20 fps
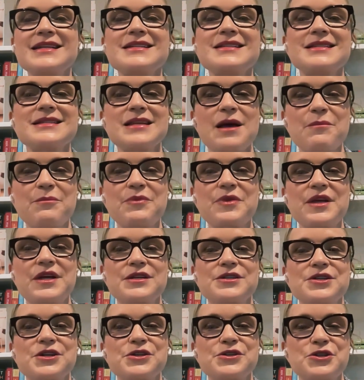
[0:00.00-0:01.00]

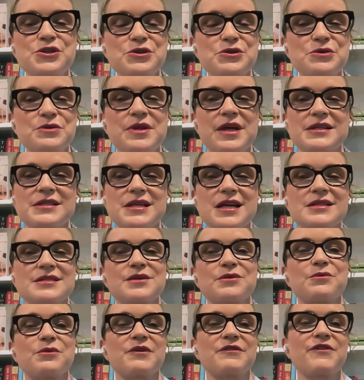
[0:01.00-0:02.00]
something to do that
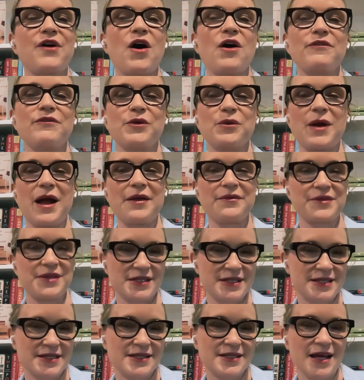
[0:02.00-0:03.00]
doesn't revolve around
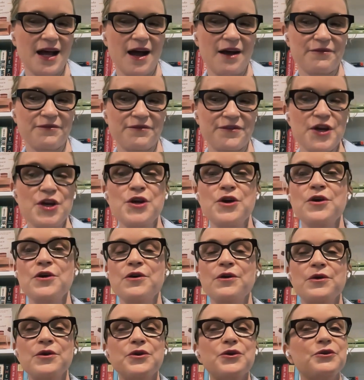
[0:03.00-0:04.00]
the stuff.
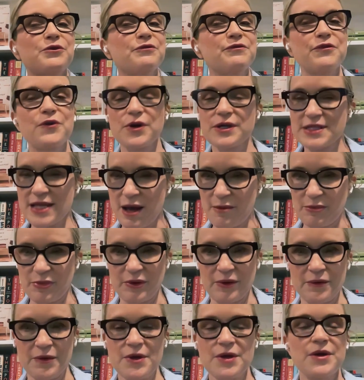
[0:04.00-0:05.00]
For
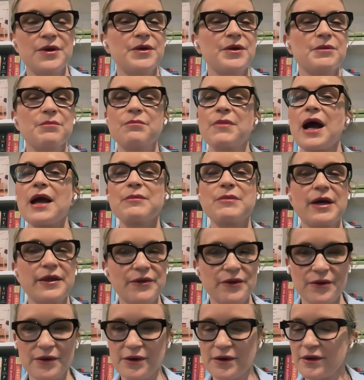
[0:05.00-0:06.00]
example, my
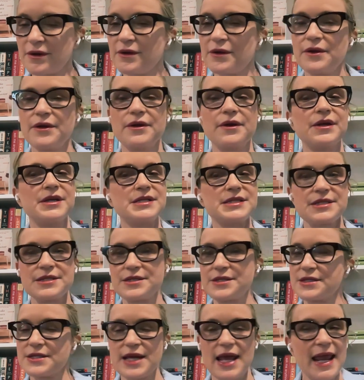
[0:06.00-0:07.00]
mother
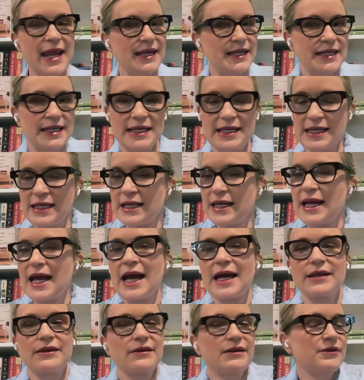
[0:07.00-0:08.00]
is 80
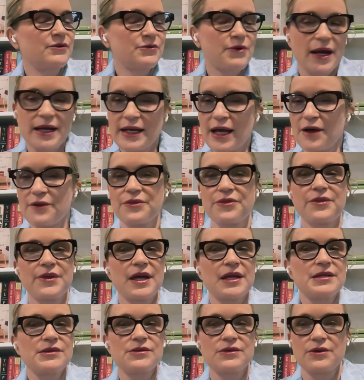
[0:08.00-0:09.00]
and in great health
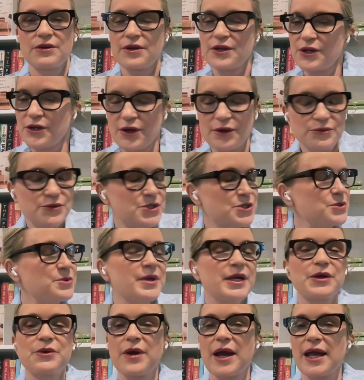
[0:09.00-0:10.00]
and, you know,
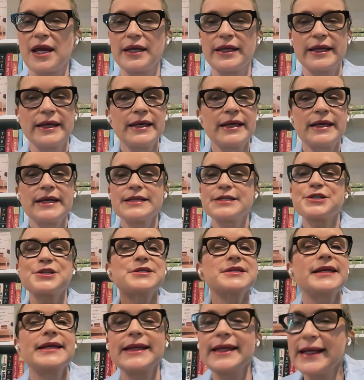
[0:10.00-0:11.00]
doing great. She
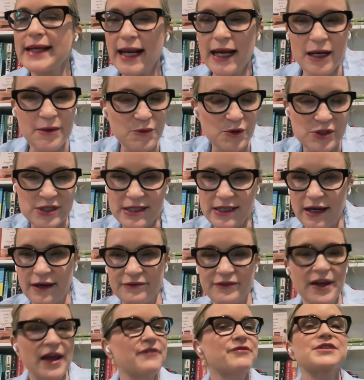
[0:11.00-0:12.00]
doesn't need any more
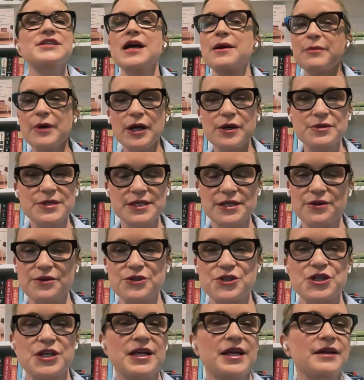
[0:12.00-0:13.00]
stuff. Every time I go see
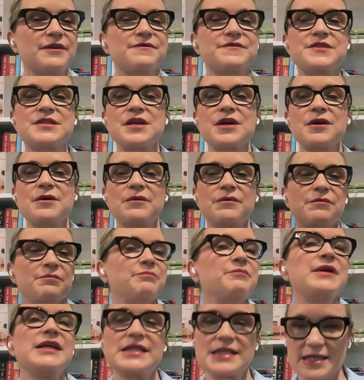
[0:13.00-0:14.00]
her, she gives
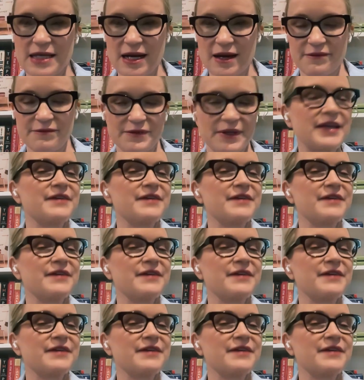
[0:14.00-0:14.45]
me stuff,